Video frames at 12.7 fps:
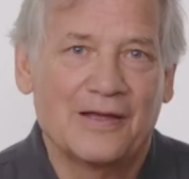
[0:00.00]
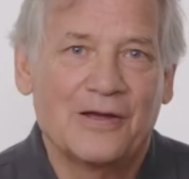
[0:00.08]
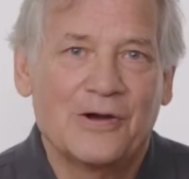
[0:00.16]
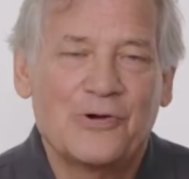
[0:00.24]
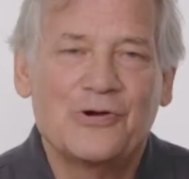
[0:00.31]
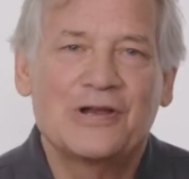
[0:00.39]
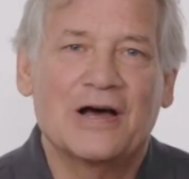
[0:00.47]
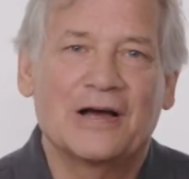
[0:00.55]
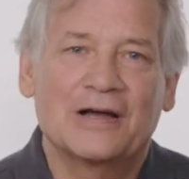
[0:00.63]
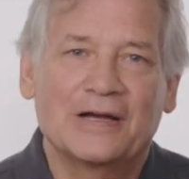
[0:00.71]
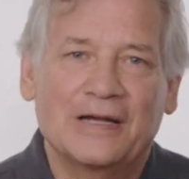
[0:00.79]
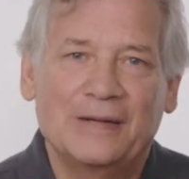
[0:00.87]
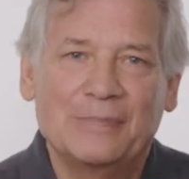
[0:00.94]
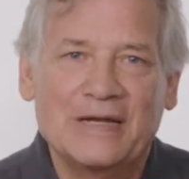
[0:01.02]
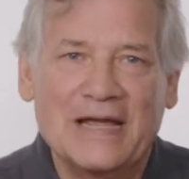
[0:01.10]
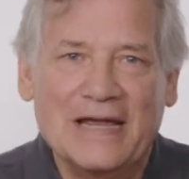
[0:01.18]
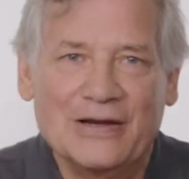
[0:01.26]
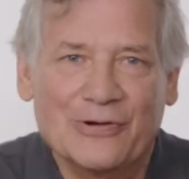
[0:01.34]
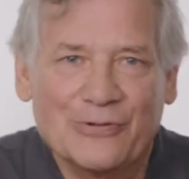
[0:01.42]
Hello, my name is
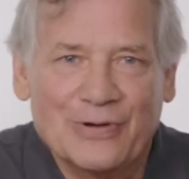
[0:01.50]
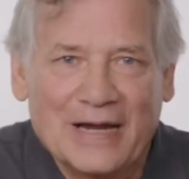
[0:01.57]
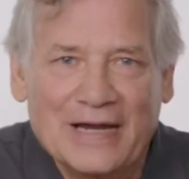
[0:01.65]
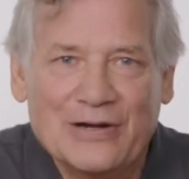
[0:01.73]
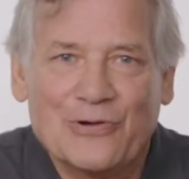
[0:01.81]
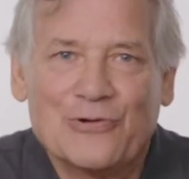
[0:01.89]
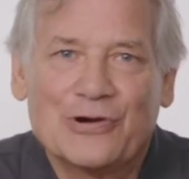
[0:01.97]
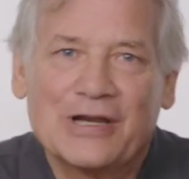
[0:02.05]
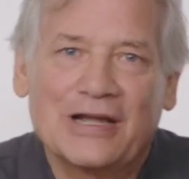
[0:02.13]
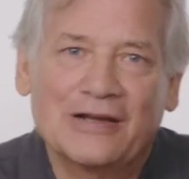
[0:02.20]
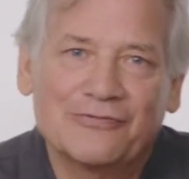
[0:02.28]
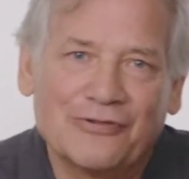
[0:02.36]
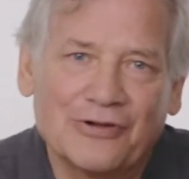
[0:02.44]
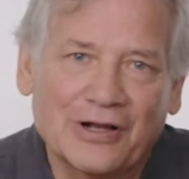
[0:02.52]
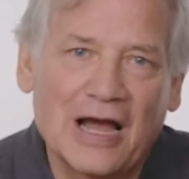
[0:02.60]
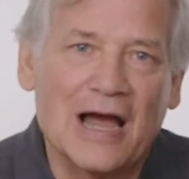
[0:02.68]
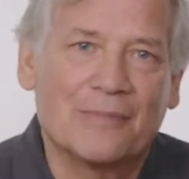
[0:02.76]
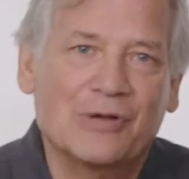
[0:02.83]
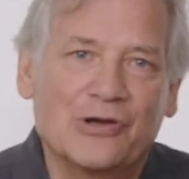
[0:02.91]
Ado Horninger
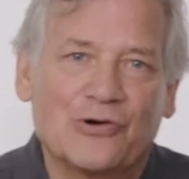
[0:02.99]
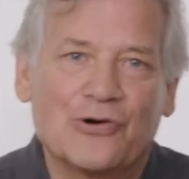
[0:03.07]
from Rami